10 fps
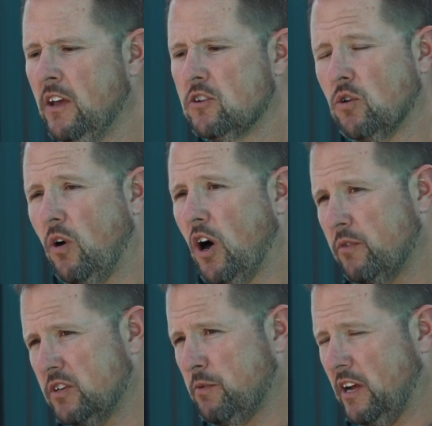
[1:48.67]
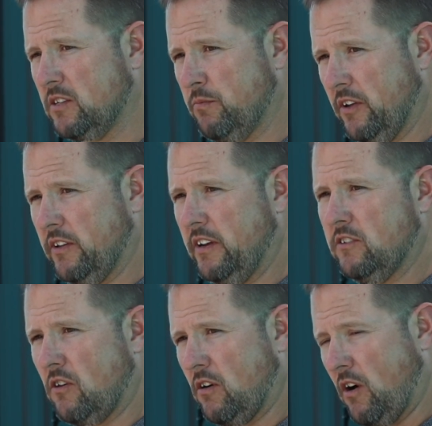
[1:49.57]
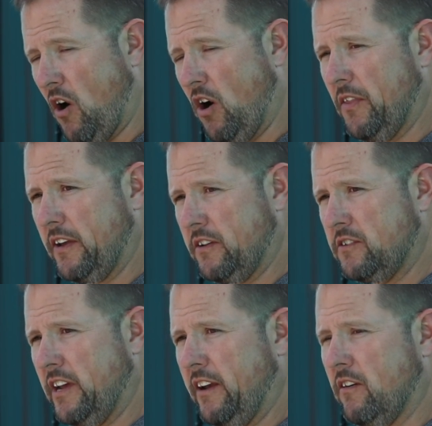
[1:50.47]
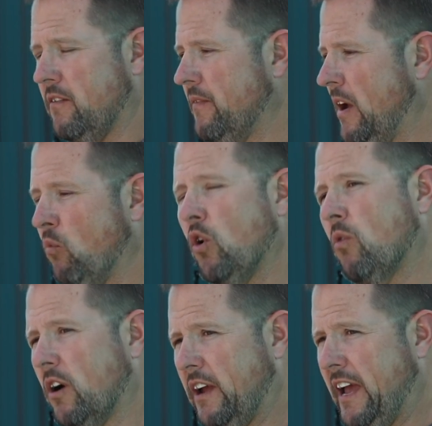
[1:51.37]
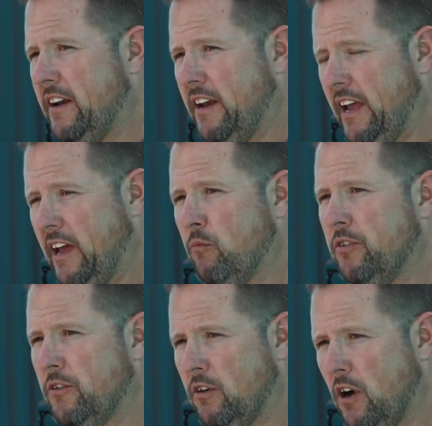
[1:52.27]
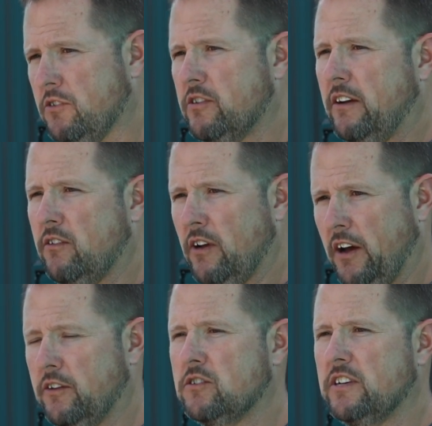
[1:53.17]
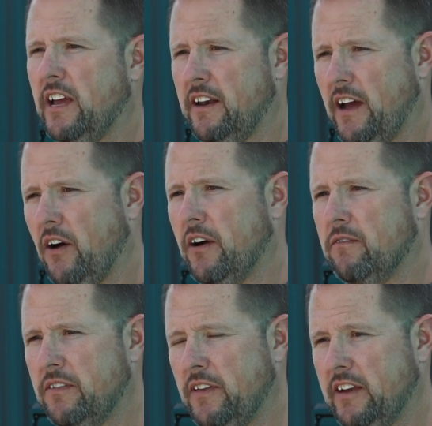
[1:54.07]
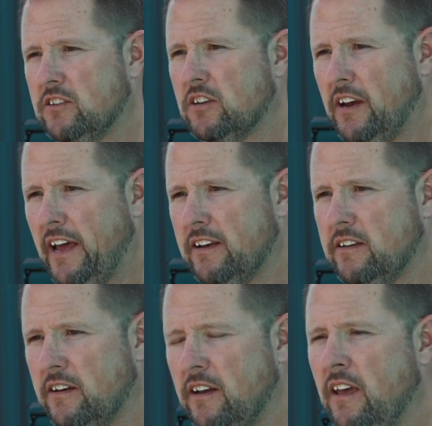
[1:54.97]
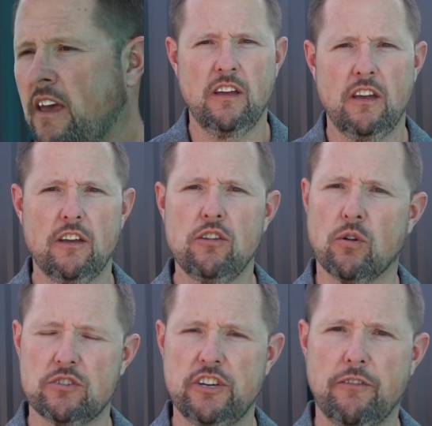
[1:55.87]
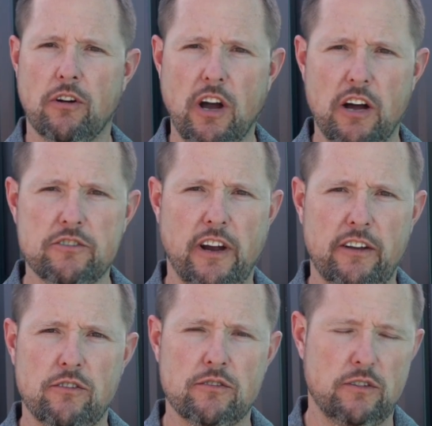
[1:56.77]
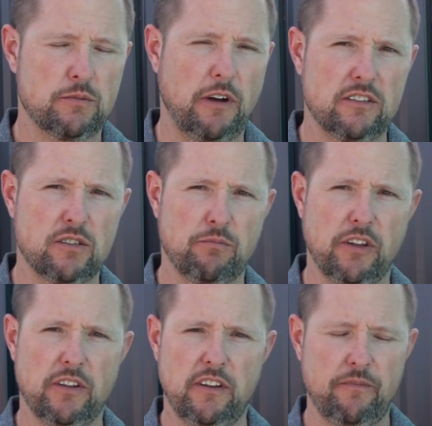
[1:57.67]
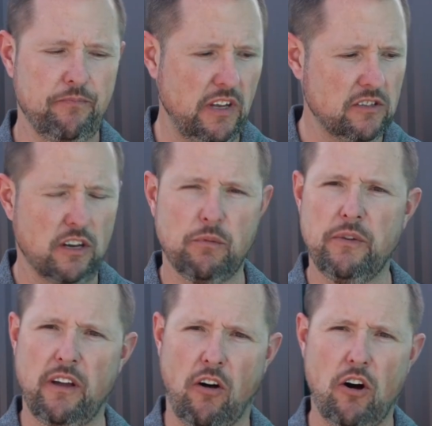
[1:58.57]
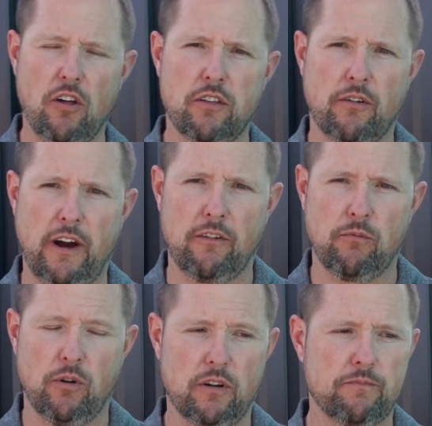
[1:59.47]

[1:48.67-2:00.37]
So our responsibilities are on the container, and we'll work hand in hand with your contractor to understand how everything's connected. Your general contractor's responsibility is going to be all the groundwork.